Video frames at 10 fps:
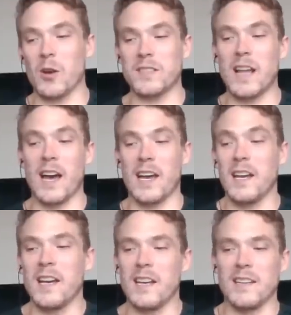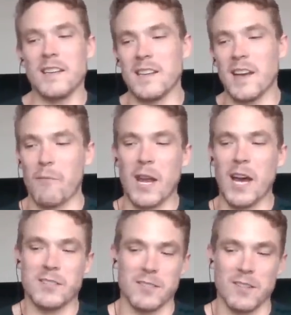It's not, it, it I've been
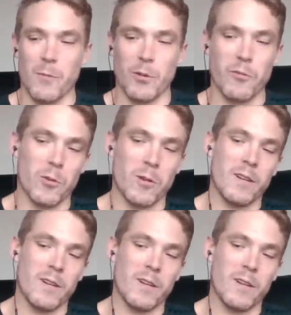asked this a lot before.